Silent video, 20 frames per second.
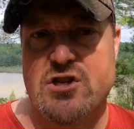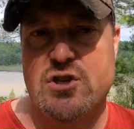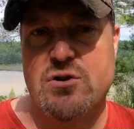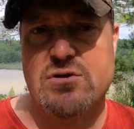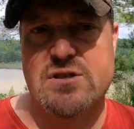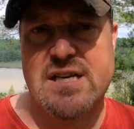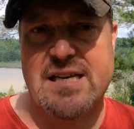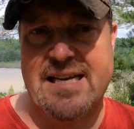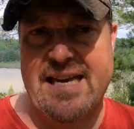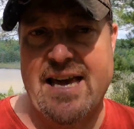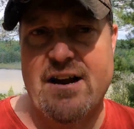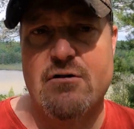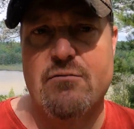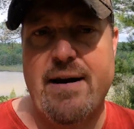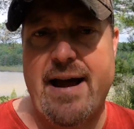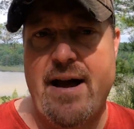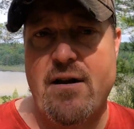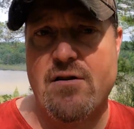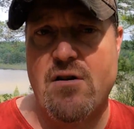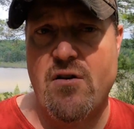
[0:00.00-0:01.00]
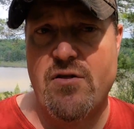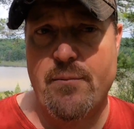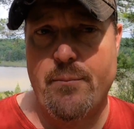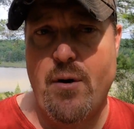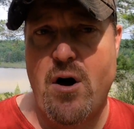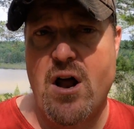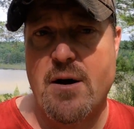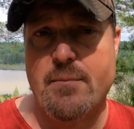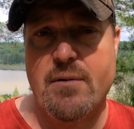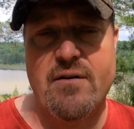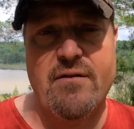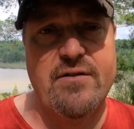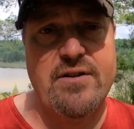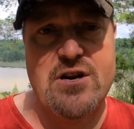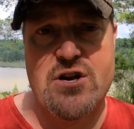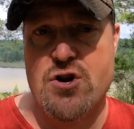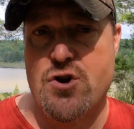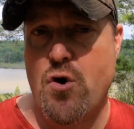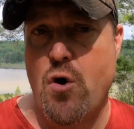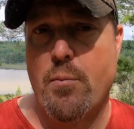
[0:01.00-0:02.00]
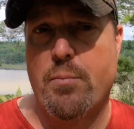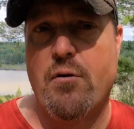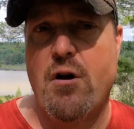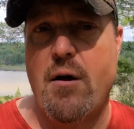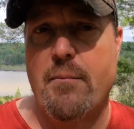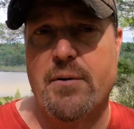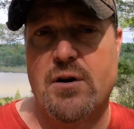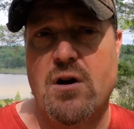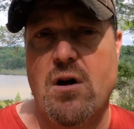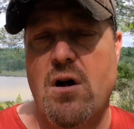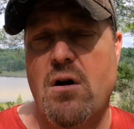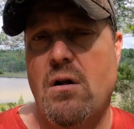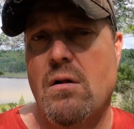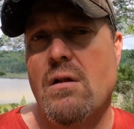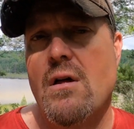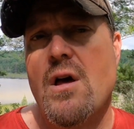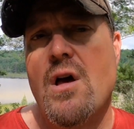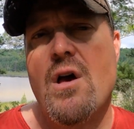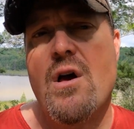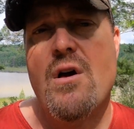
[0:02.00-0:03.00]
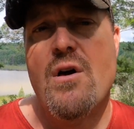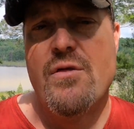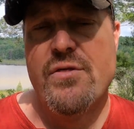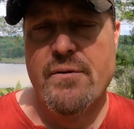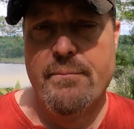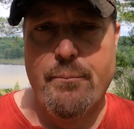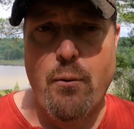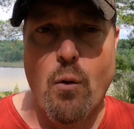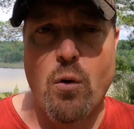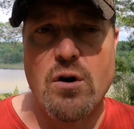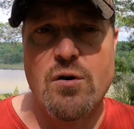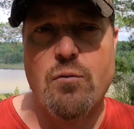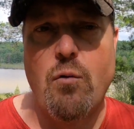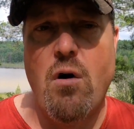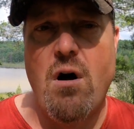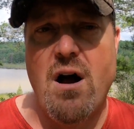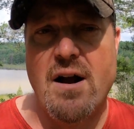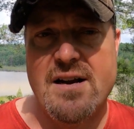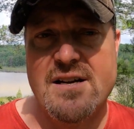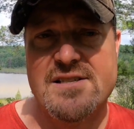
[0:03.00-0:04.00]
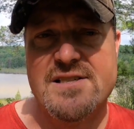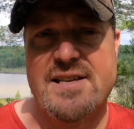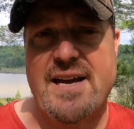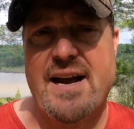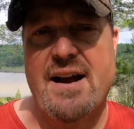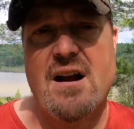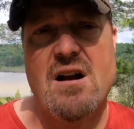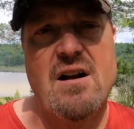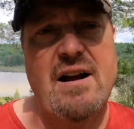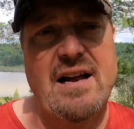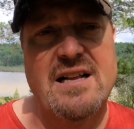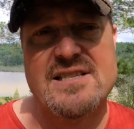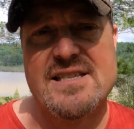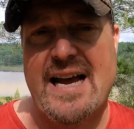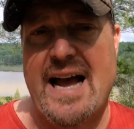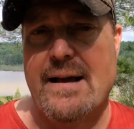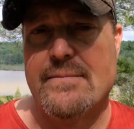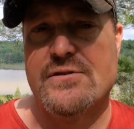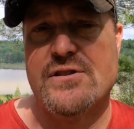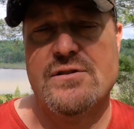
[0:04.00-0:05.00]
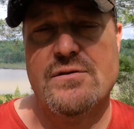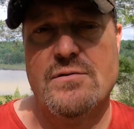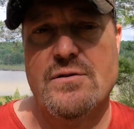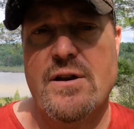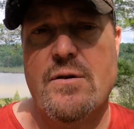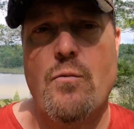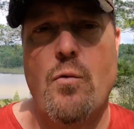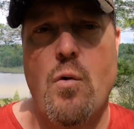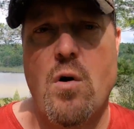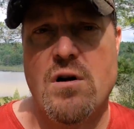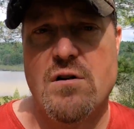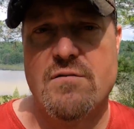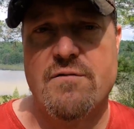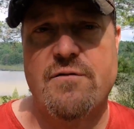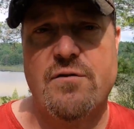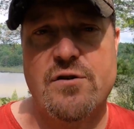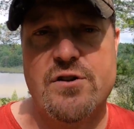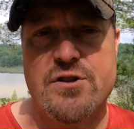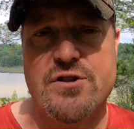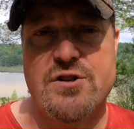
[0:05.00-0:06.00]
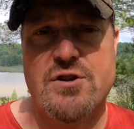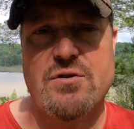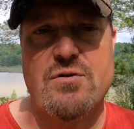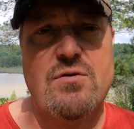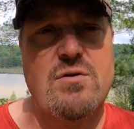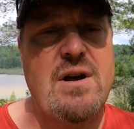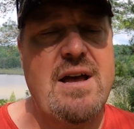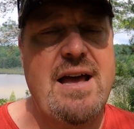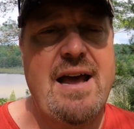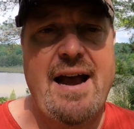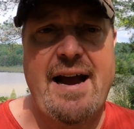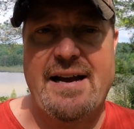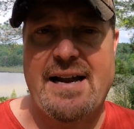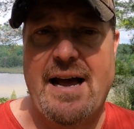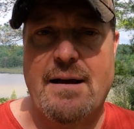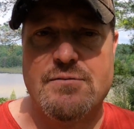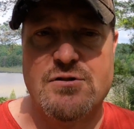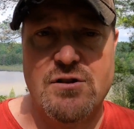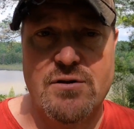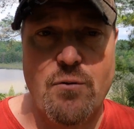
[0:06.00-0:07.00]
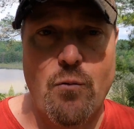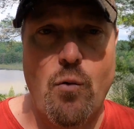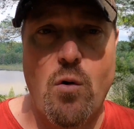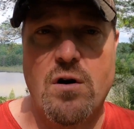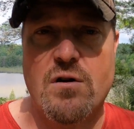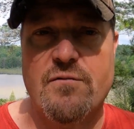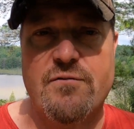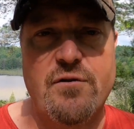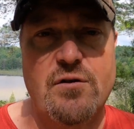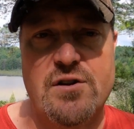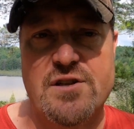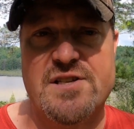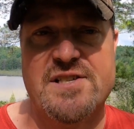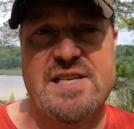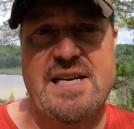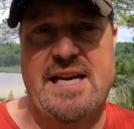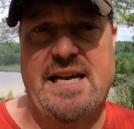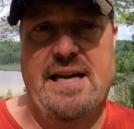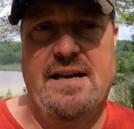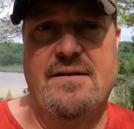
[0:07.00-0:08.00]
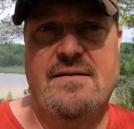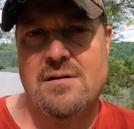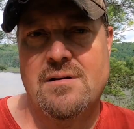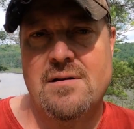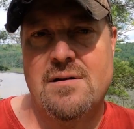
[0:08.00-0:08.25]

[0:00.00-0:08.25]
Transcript: issues can get around on the bottom of it, no problem at all. The boardwalk is there. It's absolutely wonderful to do and absolutely wonderful to see.